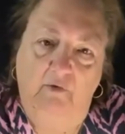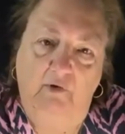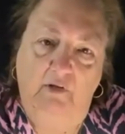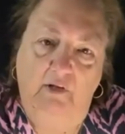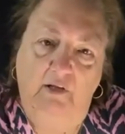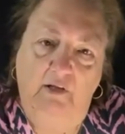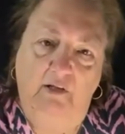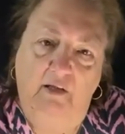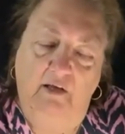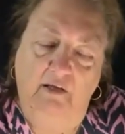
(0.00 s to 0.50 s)
I
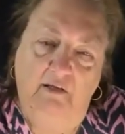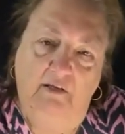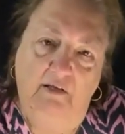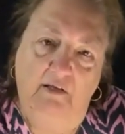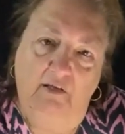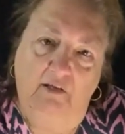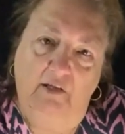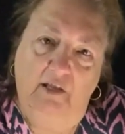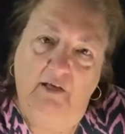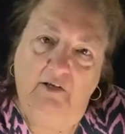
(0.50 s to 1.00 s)
really
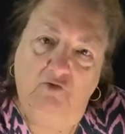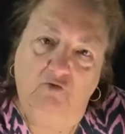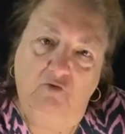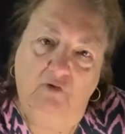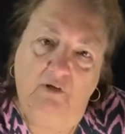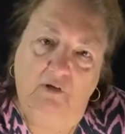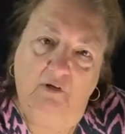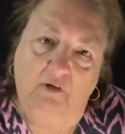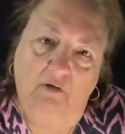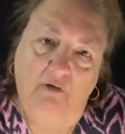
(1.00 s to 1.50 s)
like the
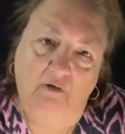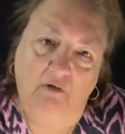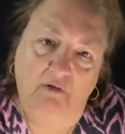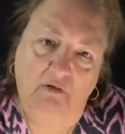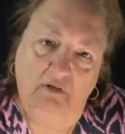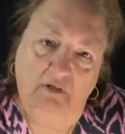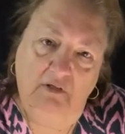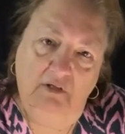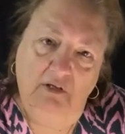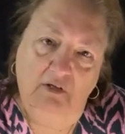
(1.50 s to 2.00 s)
electric
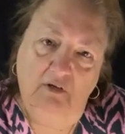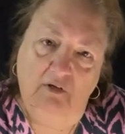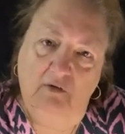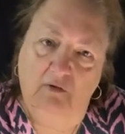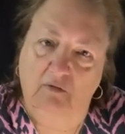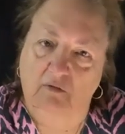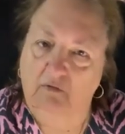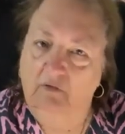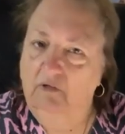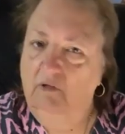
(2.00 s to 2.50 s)

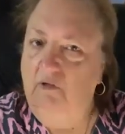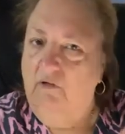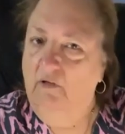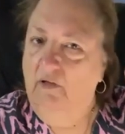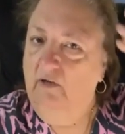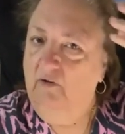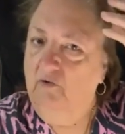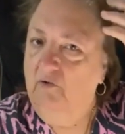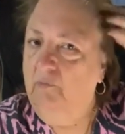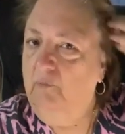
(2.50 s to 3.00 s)
deal, the
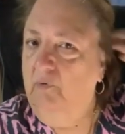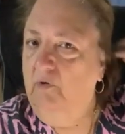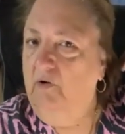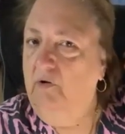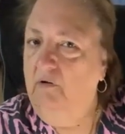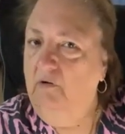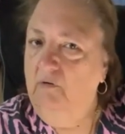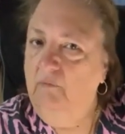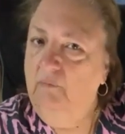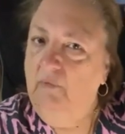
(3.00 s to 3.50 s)
electric part.